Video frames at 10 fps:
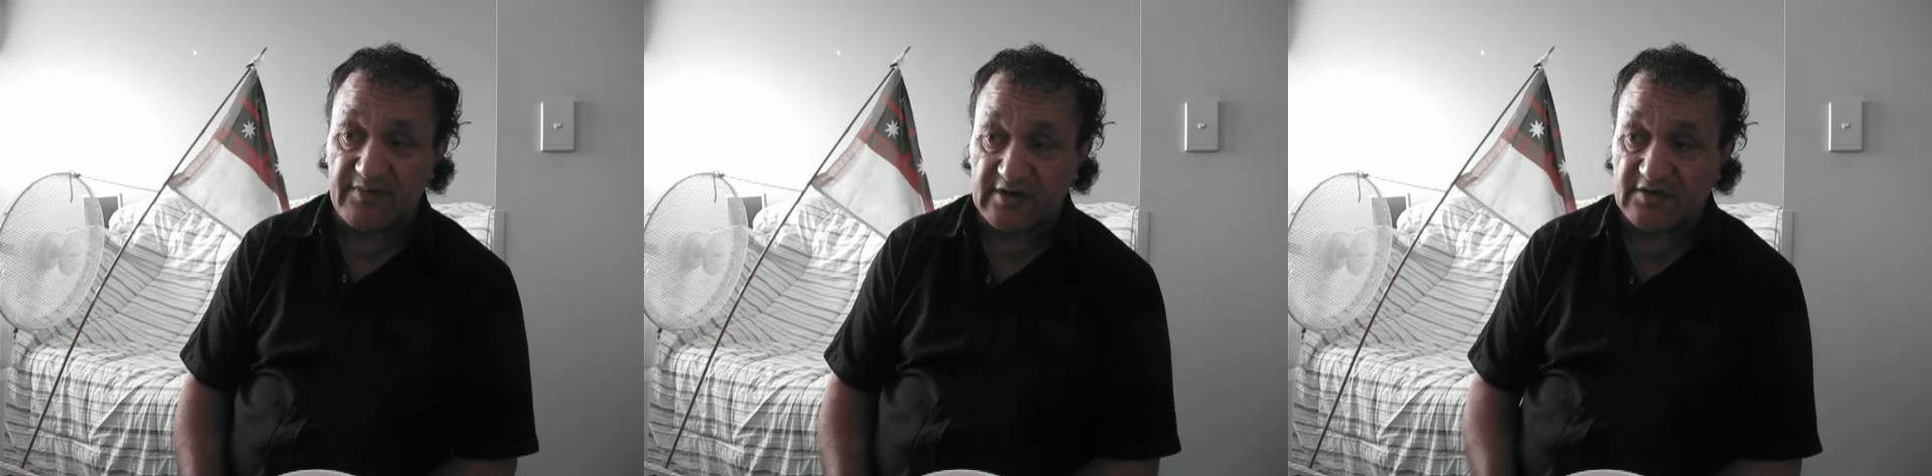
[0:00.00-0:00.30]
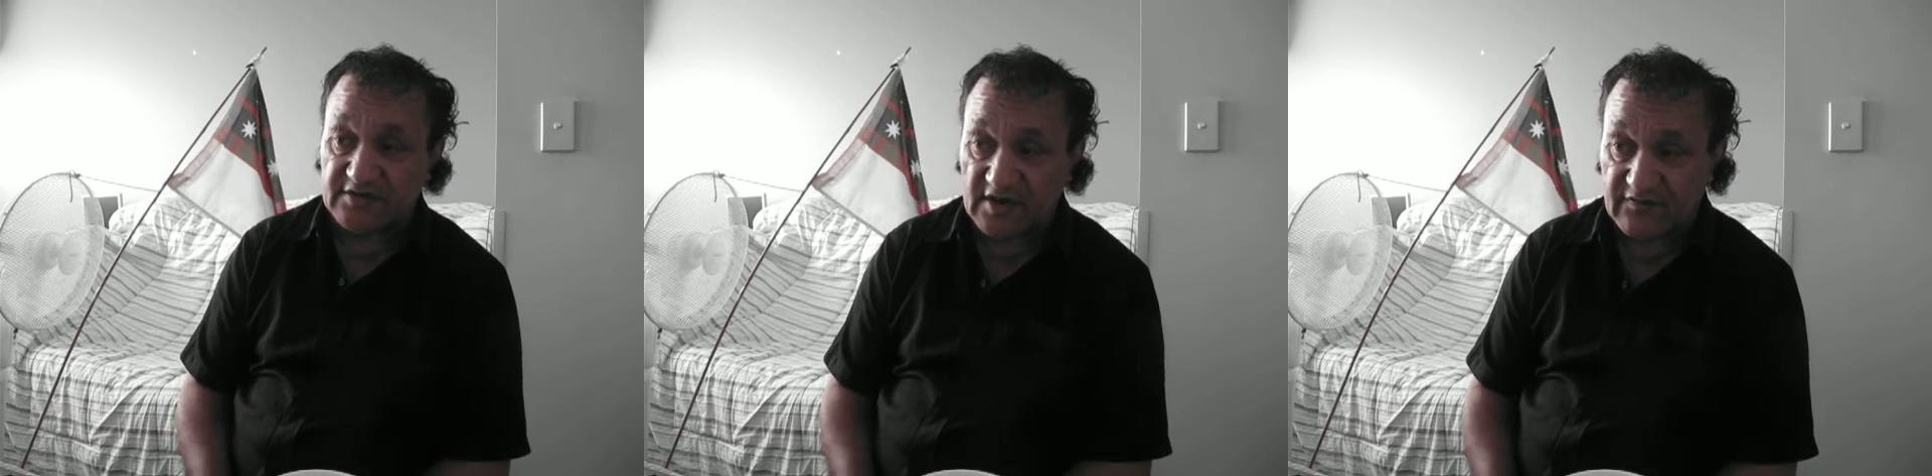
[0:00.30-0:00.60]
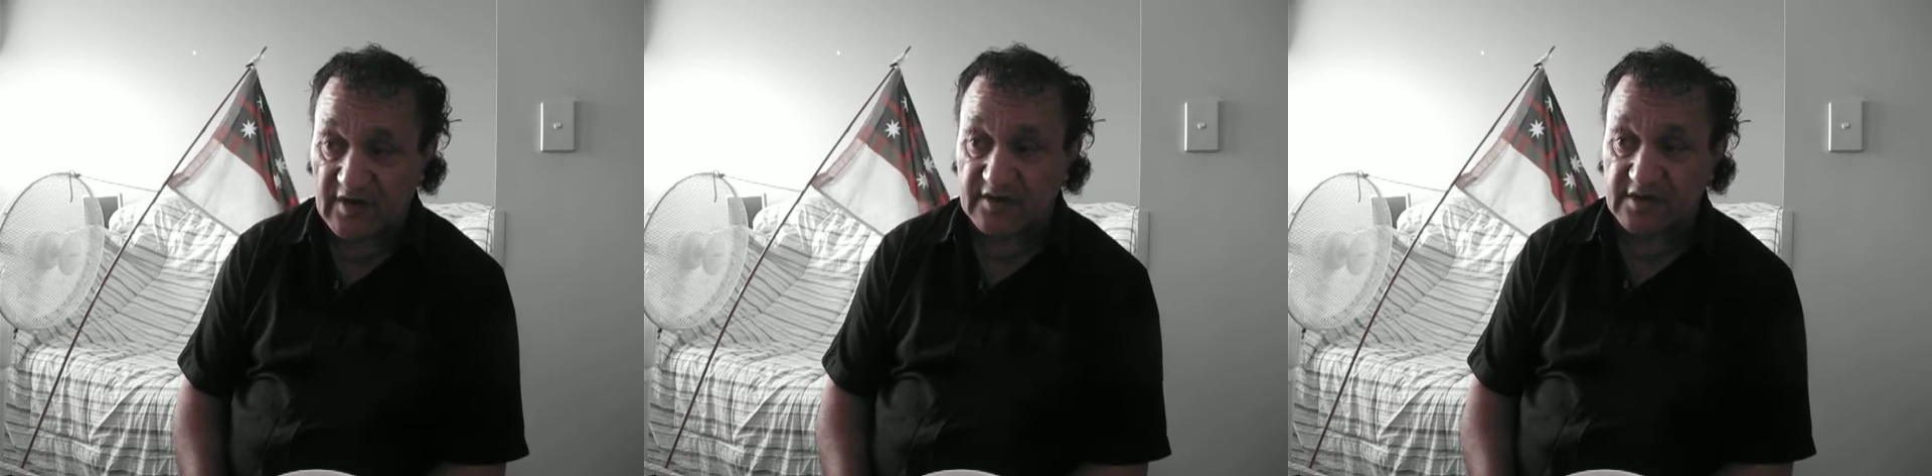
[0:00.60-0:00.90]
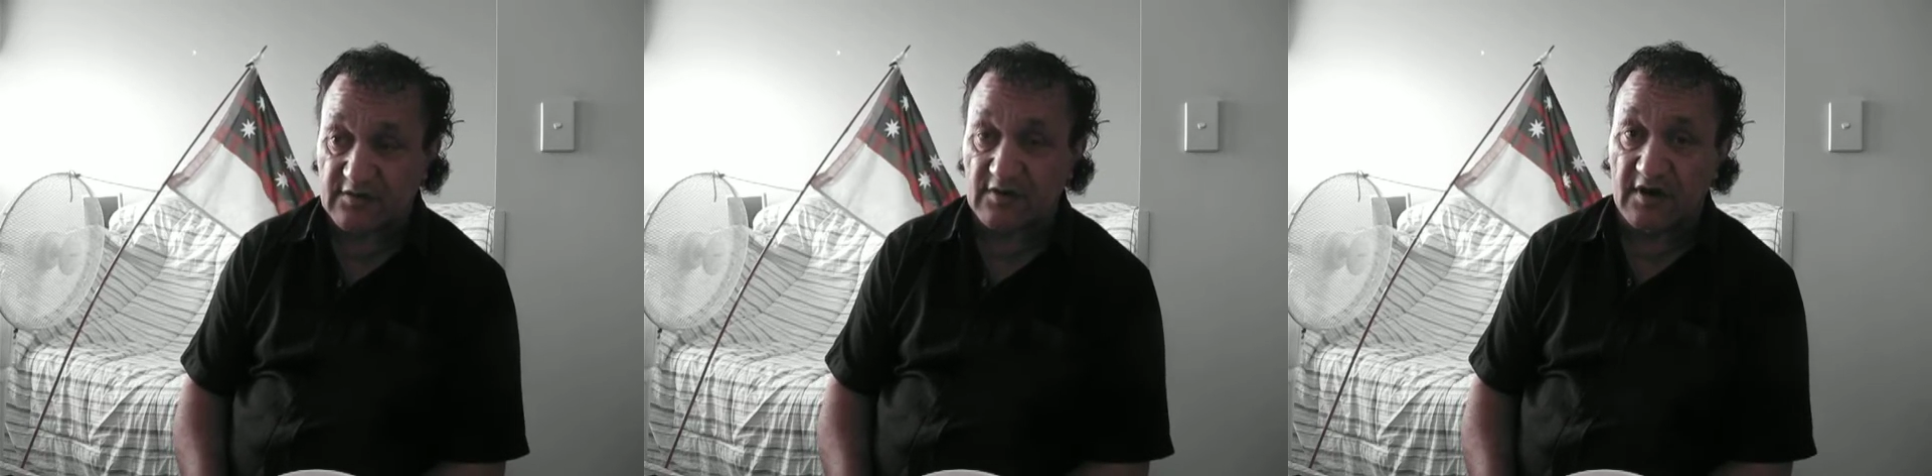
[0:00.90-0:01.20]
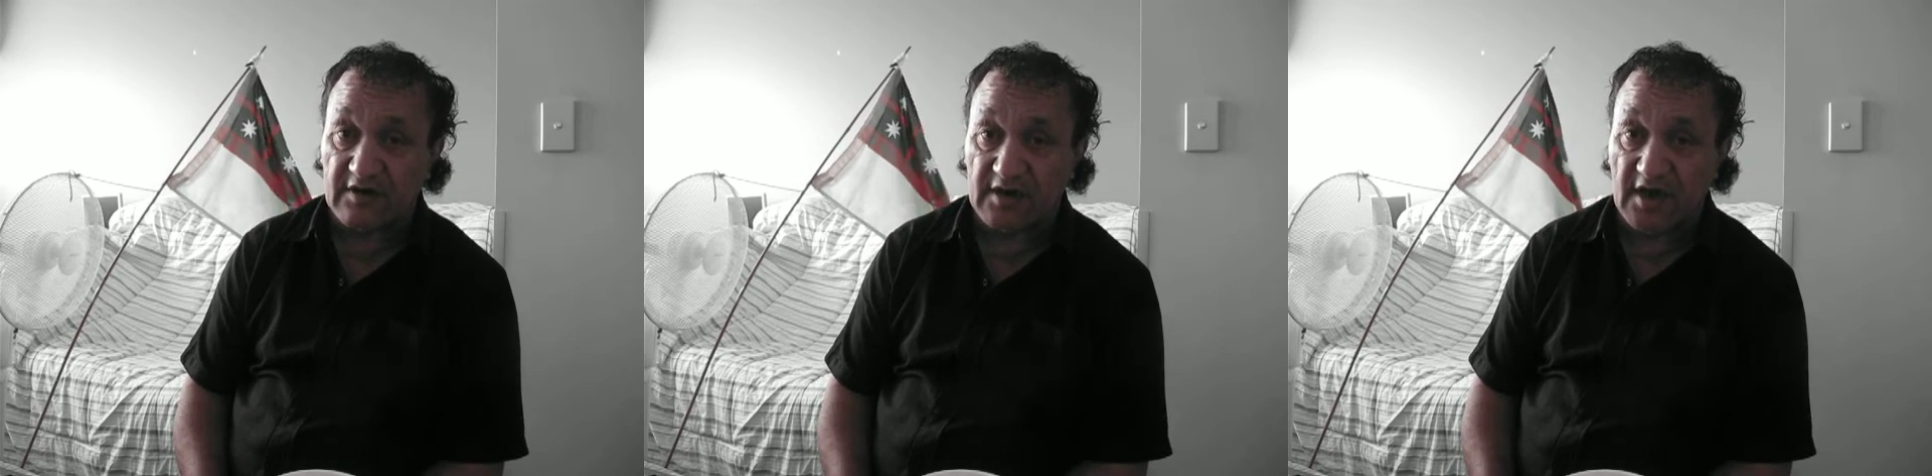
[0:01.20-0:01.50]
because I've got it all
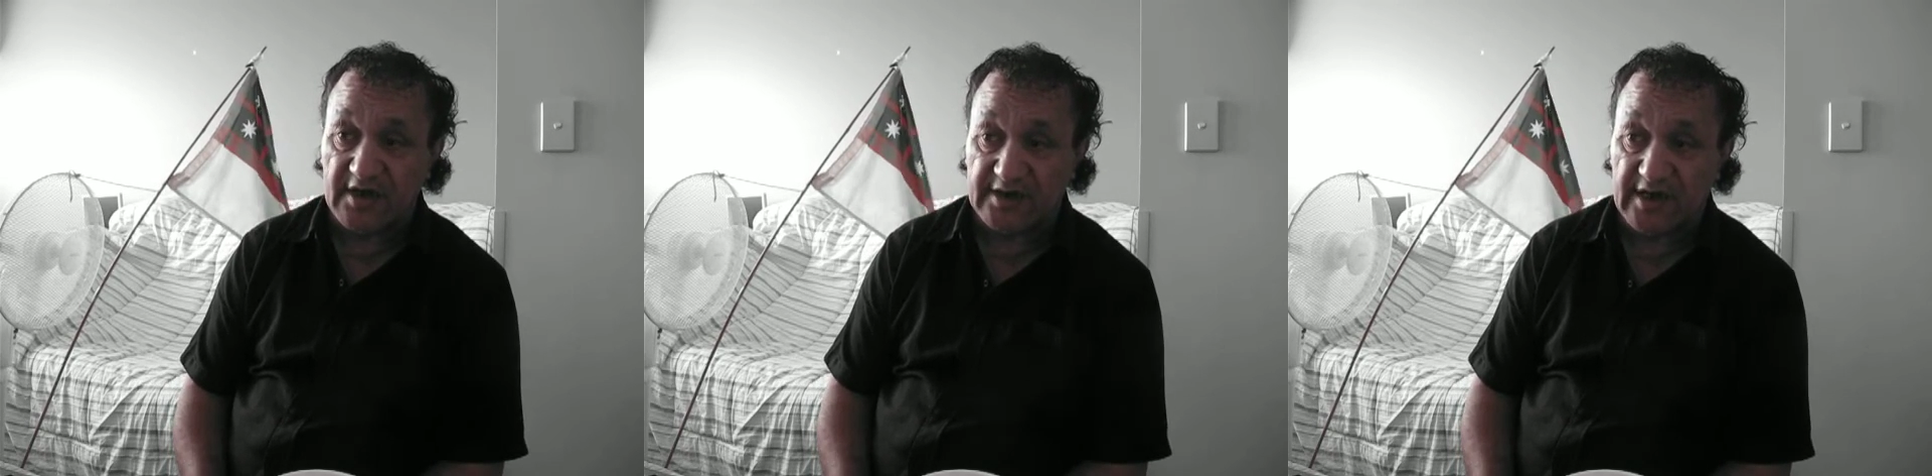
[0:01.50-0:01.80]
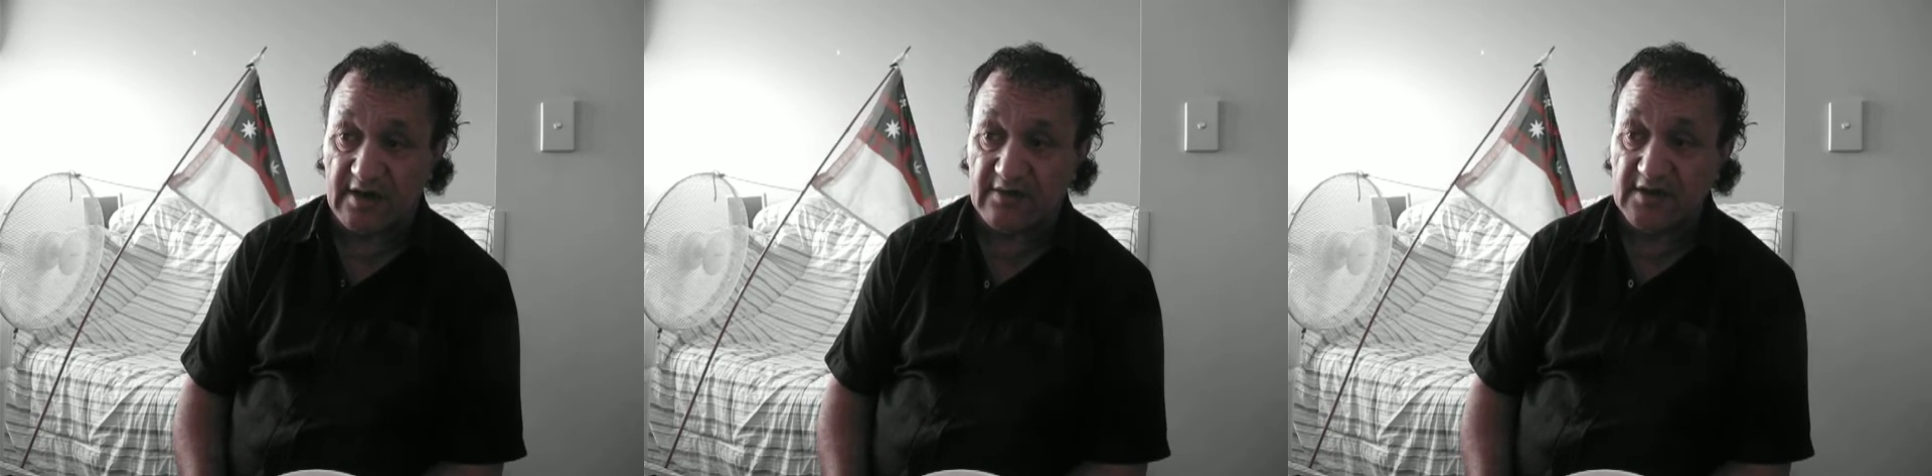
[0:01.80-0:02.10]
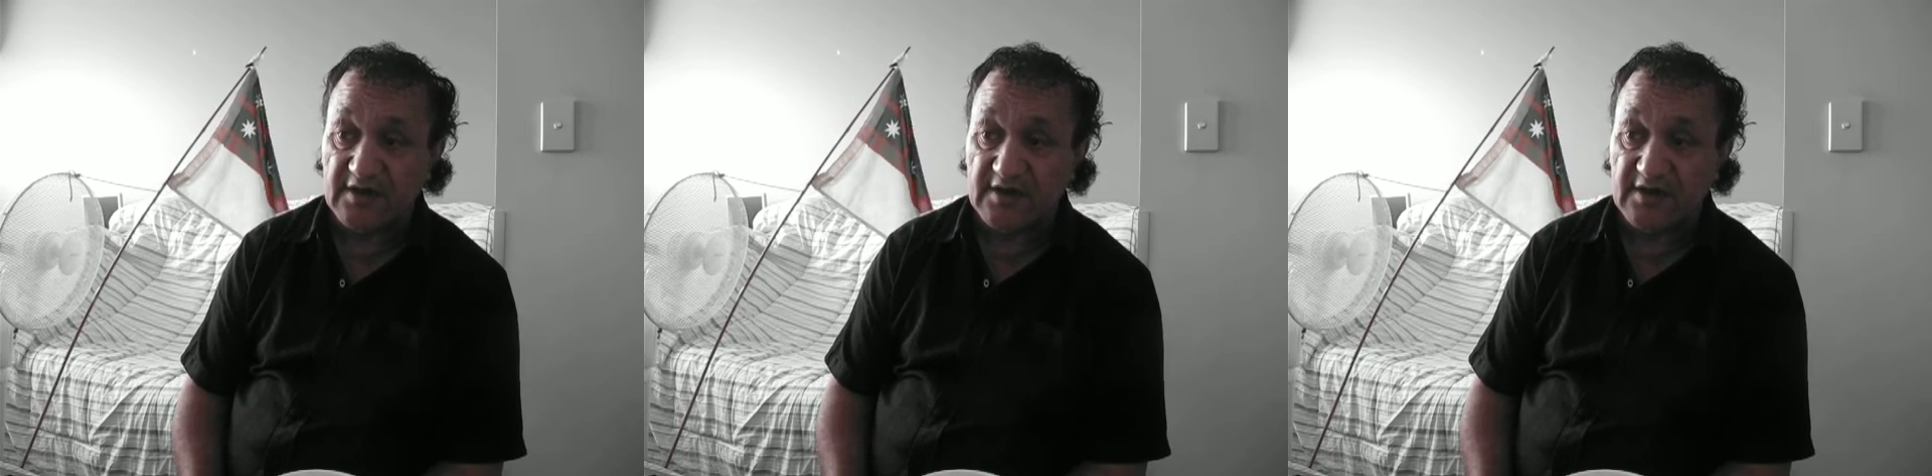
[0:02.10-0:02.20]
online now.